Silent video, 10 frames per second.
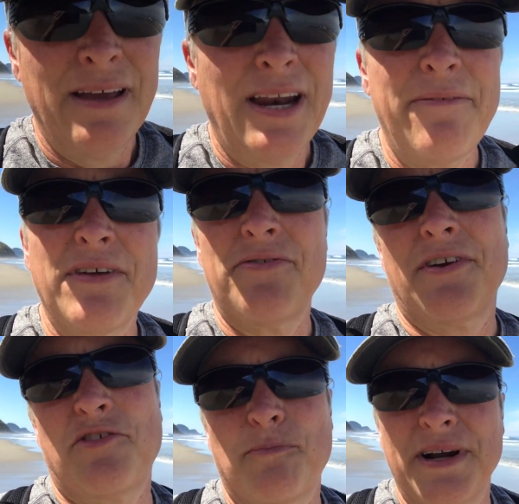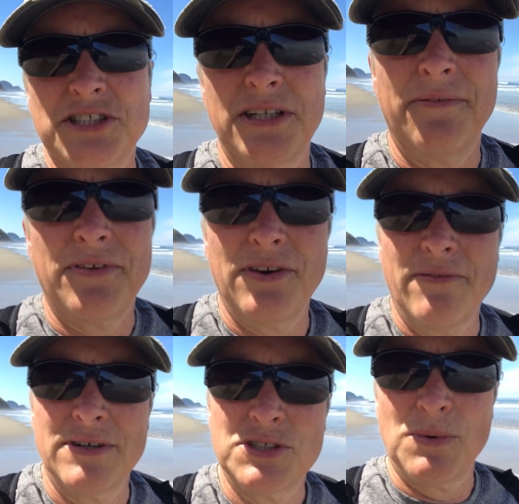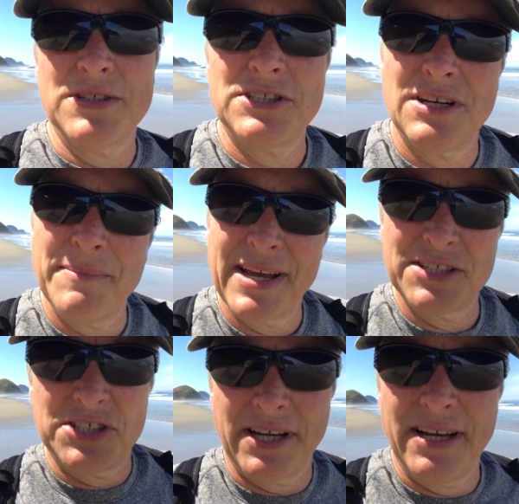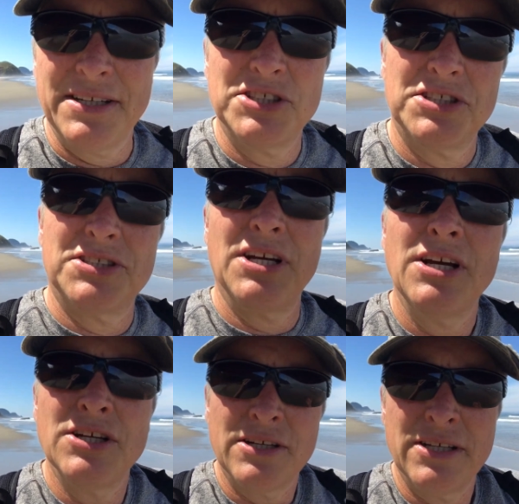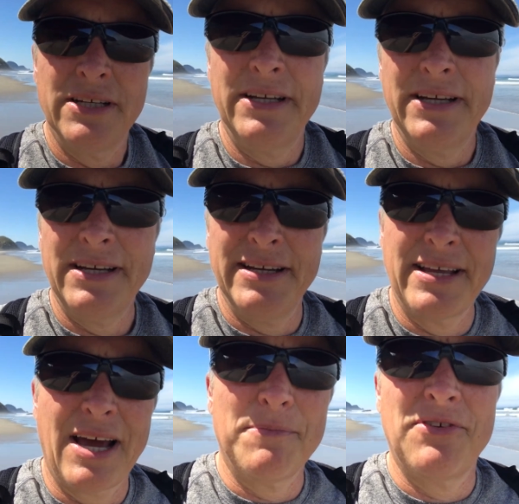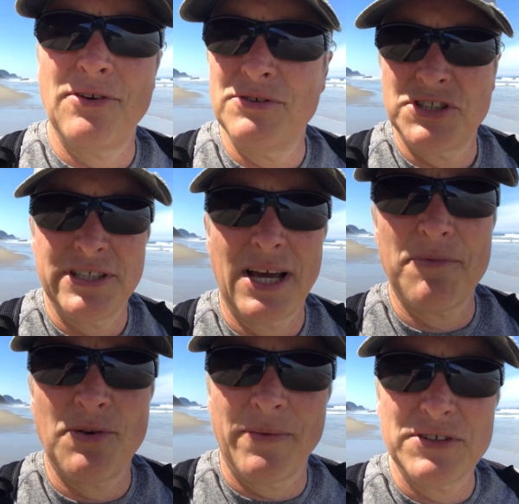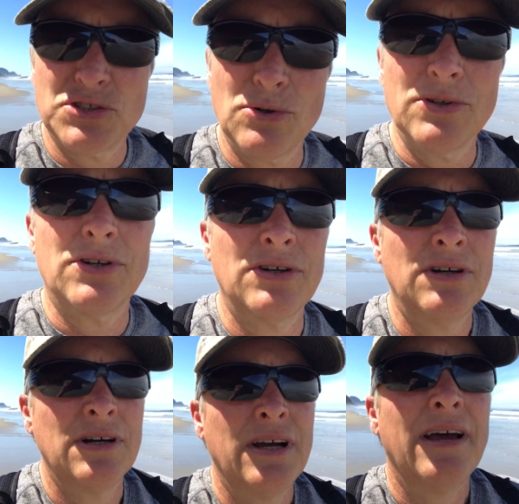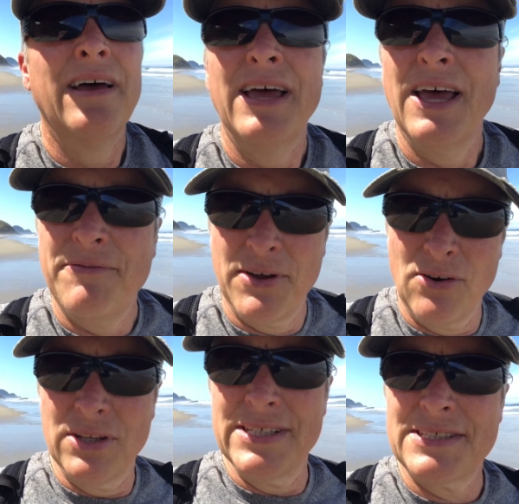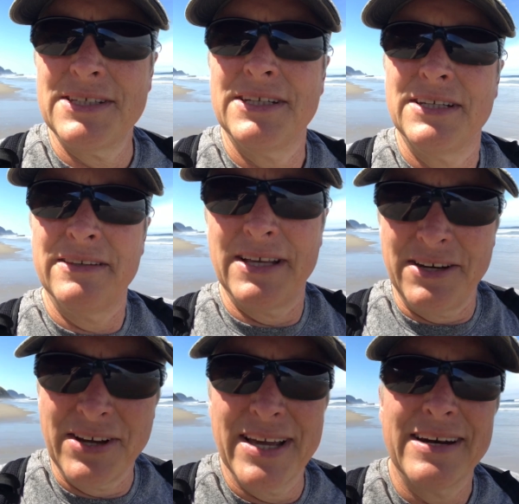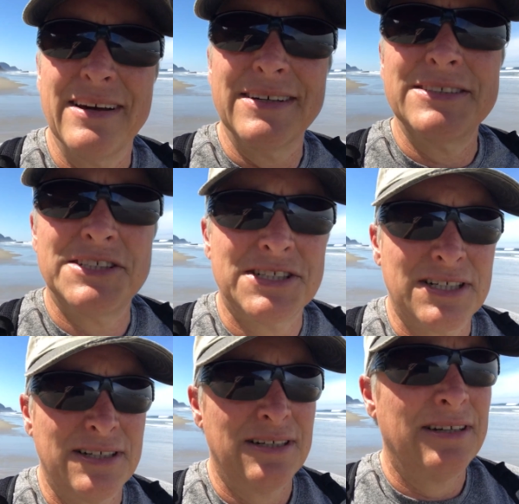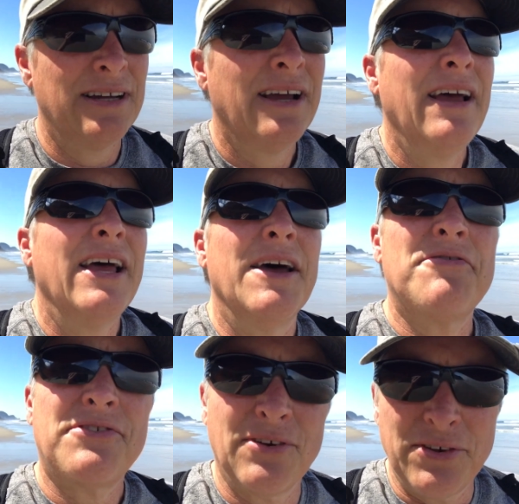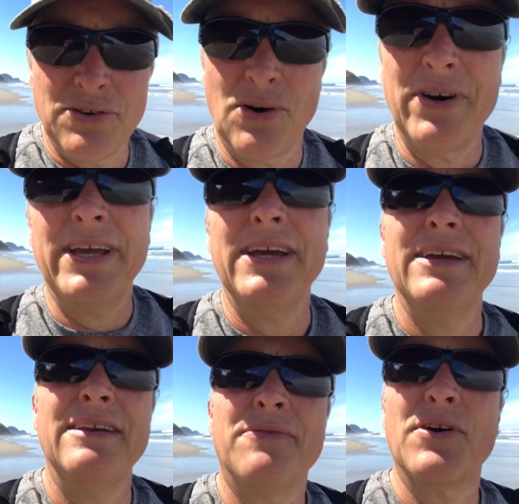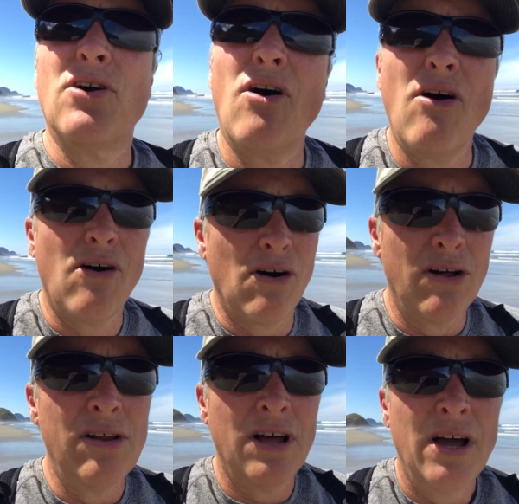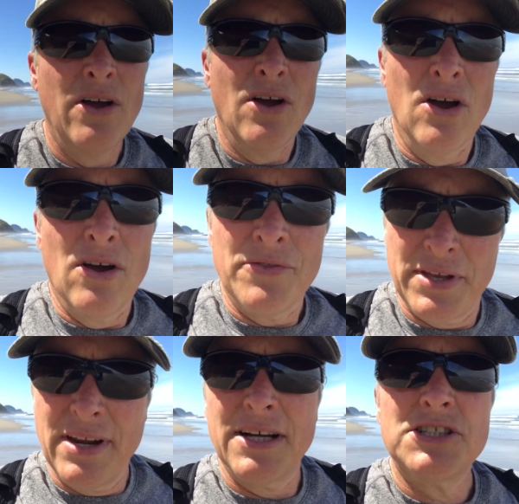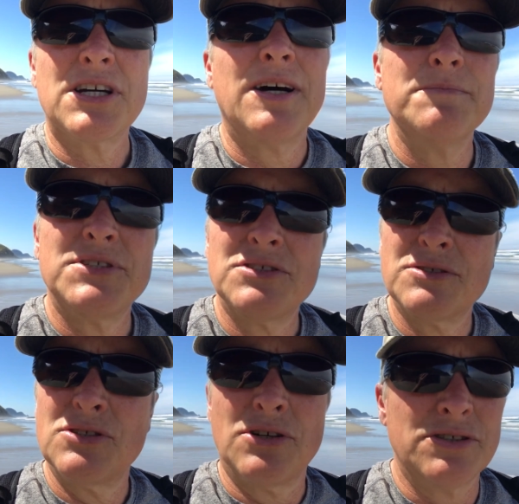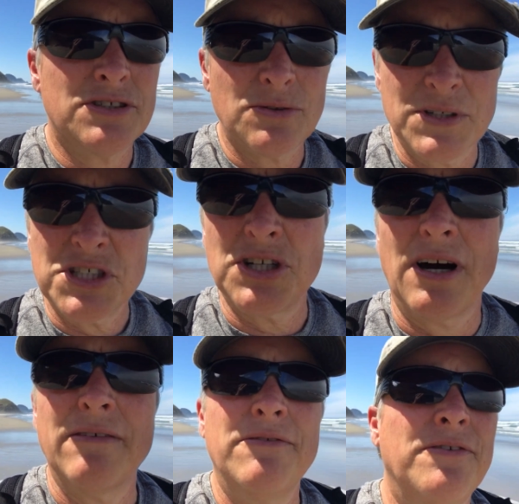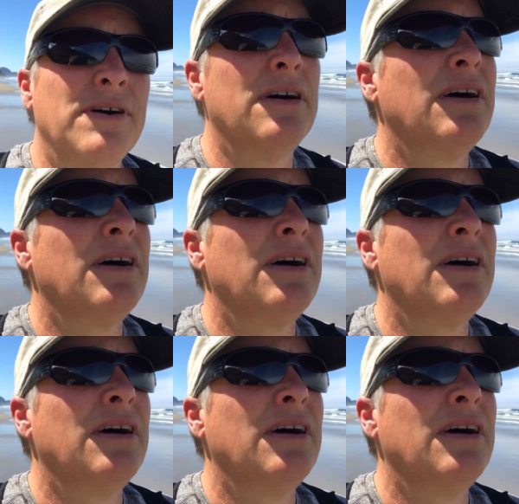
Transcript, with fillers: And I have this expression, if the universe wants you to make a change, he taps you, she taps you on the shoulder. If you don't listen, then you get a nudge. If still you don't heed the call, the nudge comes turns to a shove